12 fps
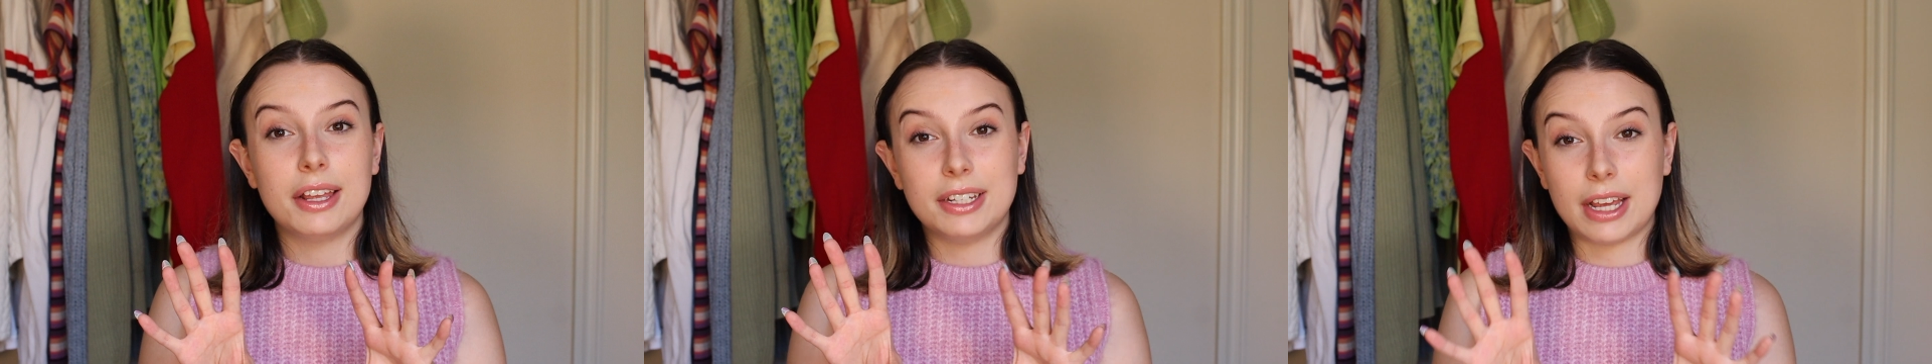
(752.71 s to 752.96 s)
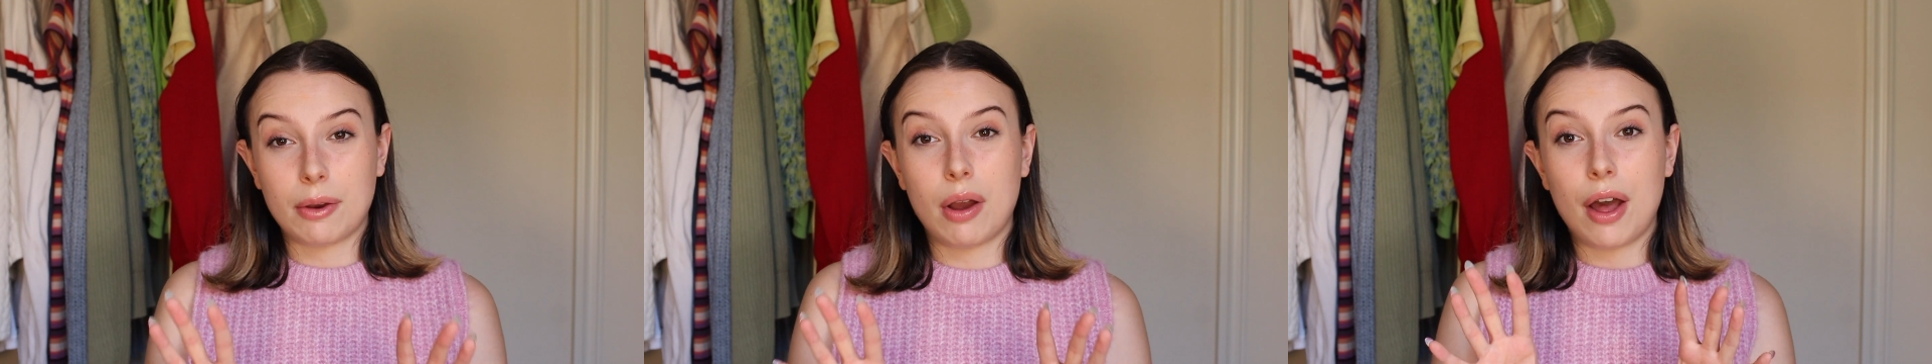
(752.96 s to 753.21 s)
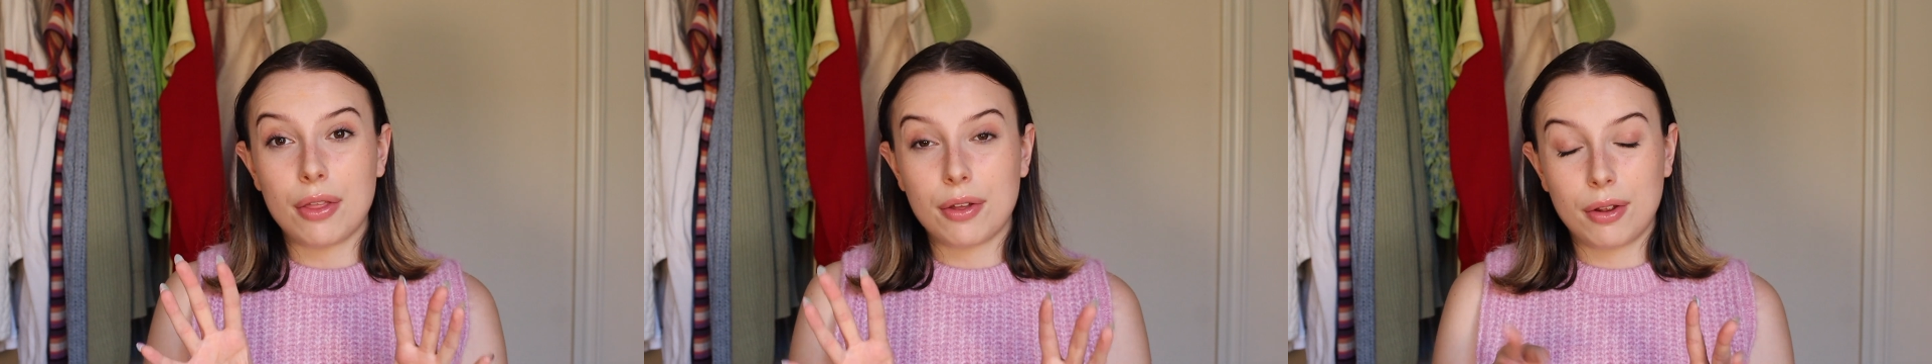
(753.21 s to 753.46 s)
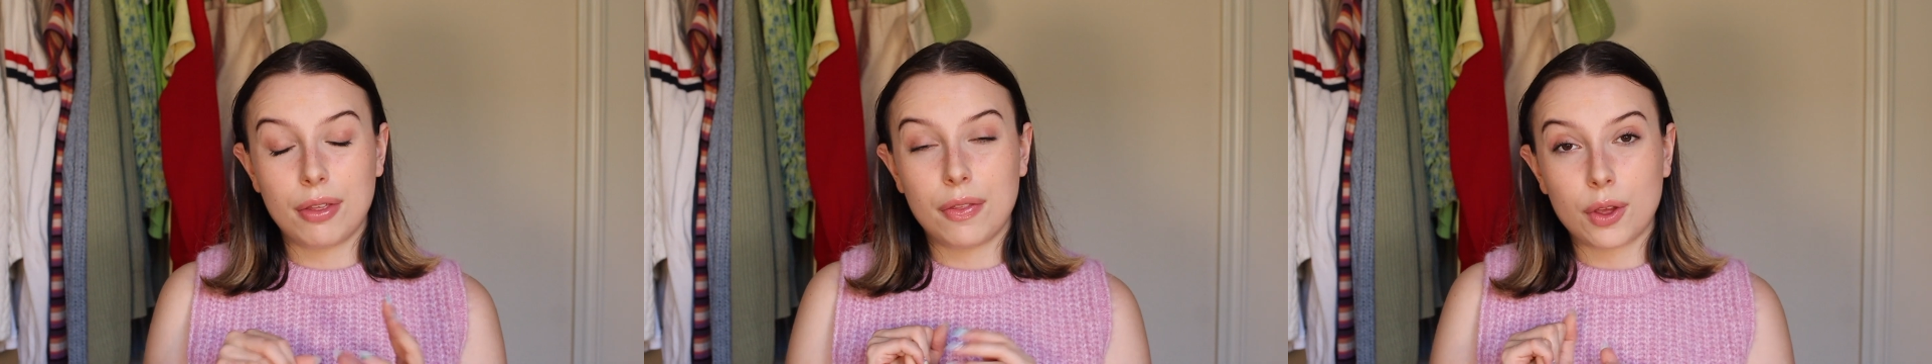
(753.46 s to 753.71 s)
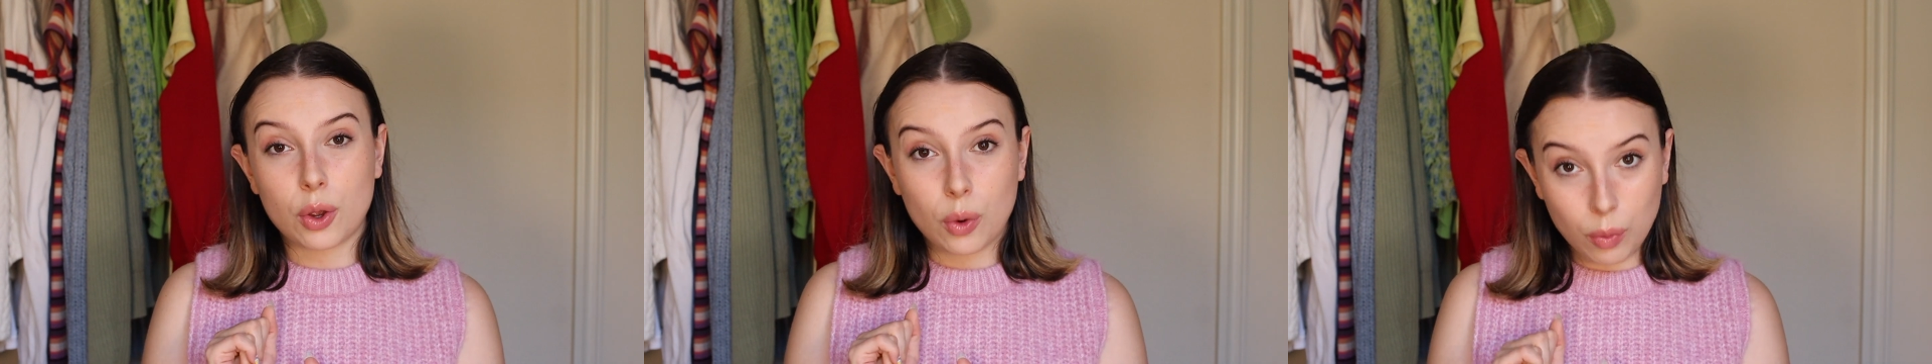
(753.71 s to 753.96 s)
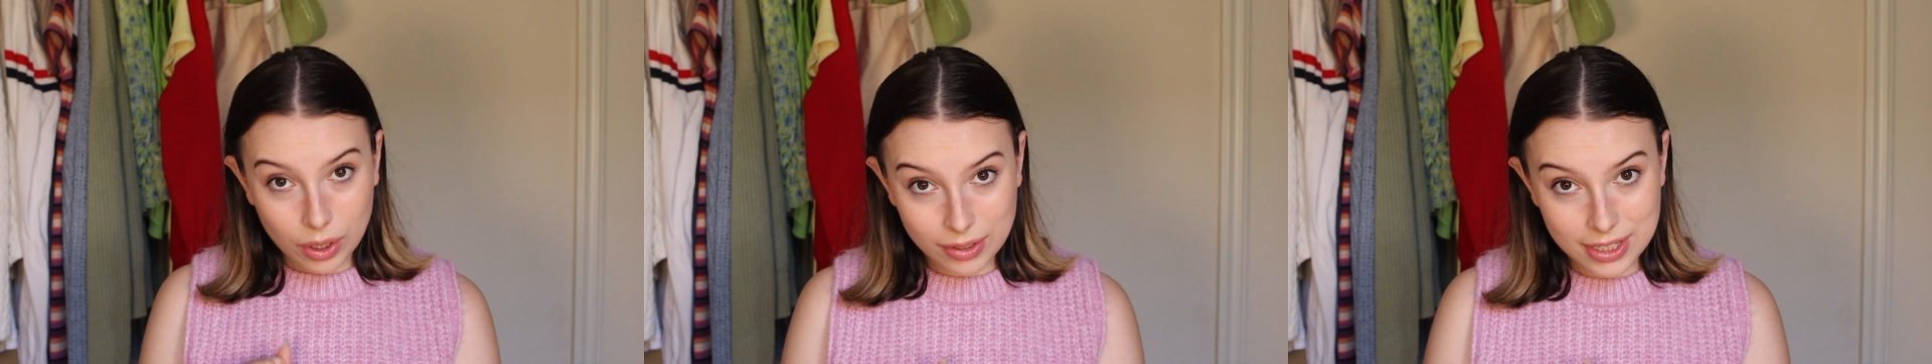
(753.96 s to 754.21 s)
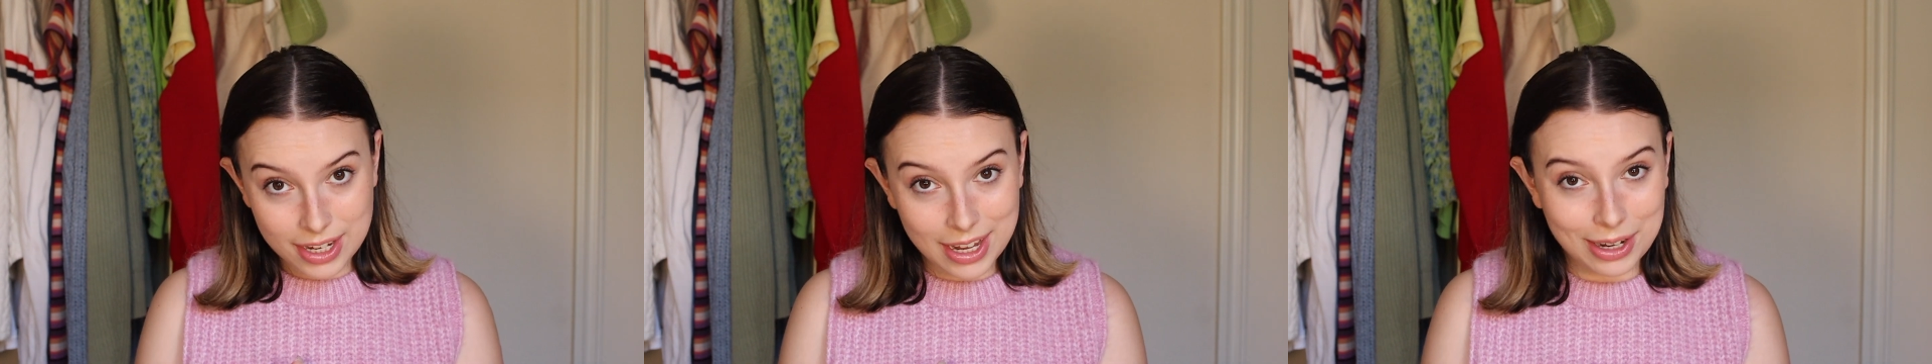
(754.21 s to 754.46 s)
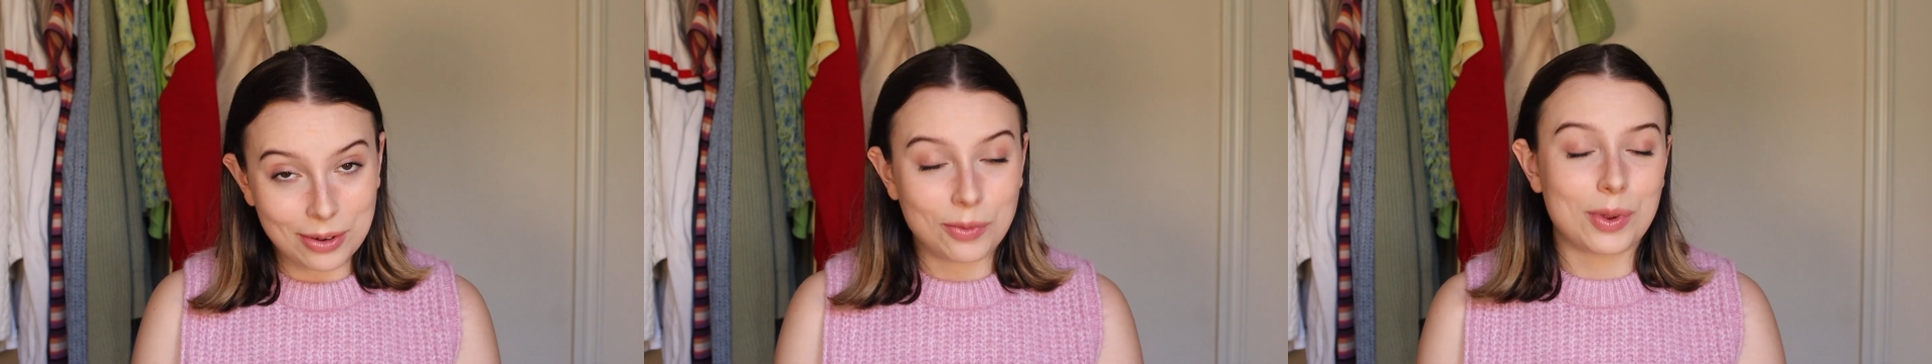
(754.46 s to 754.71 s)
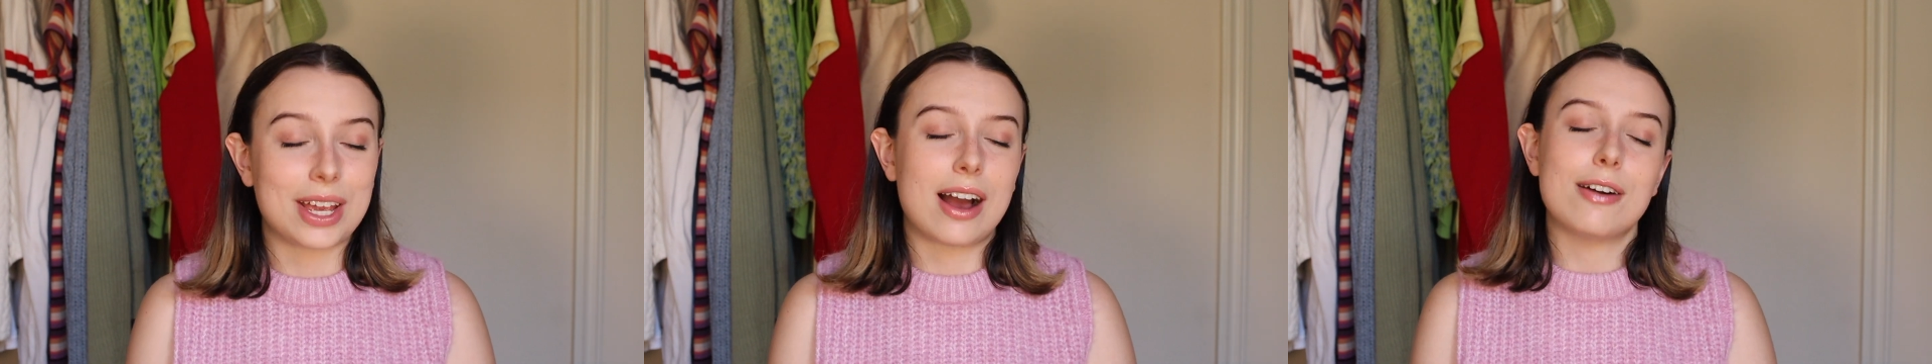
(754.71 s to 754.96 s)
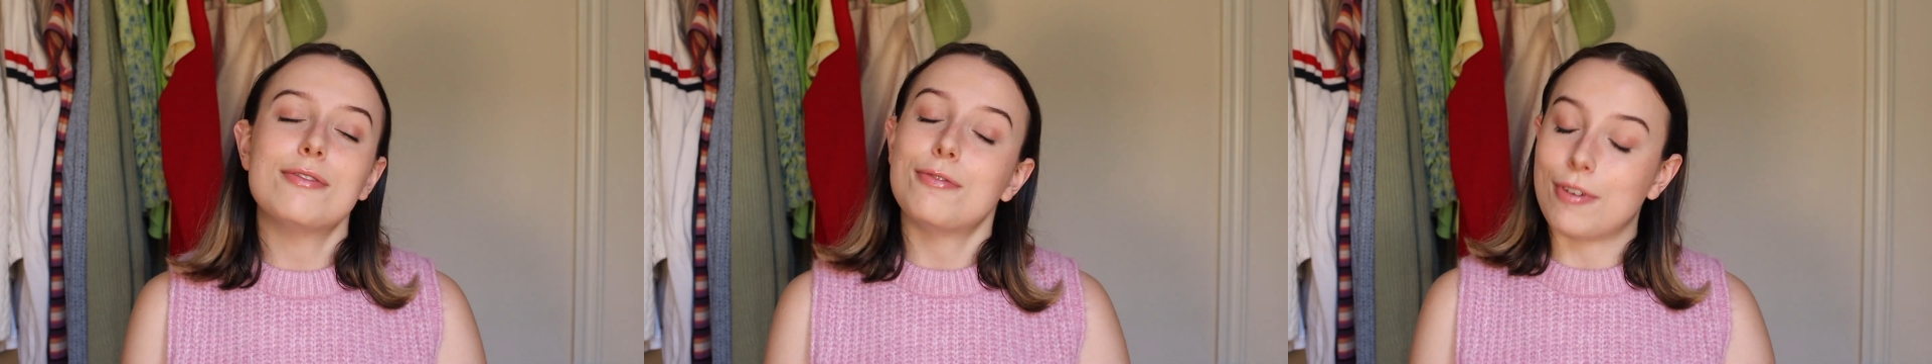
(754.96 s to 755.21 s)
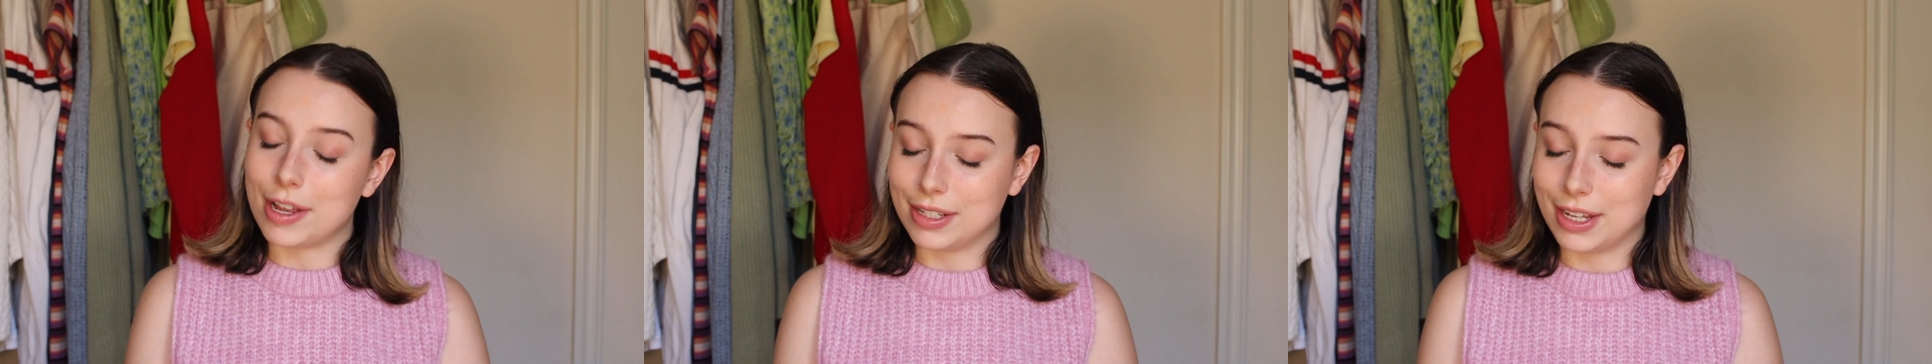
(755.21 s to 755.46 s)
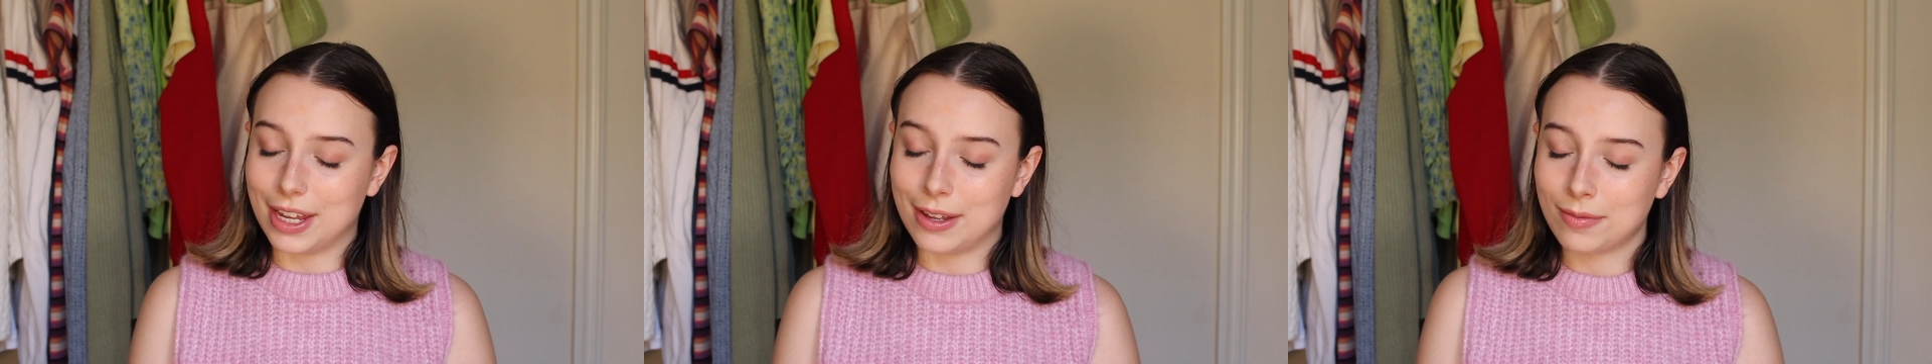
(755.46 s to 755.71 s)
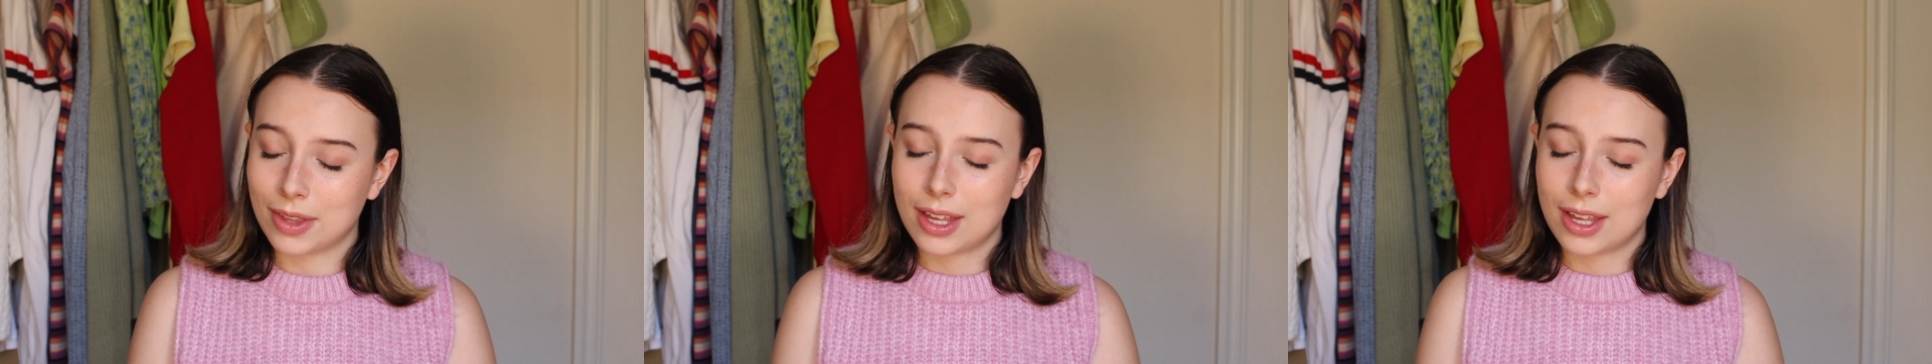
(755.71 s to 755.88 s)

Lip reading: Now, other than the quilted, we got fuzzy.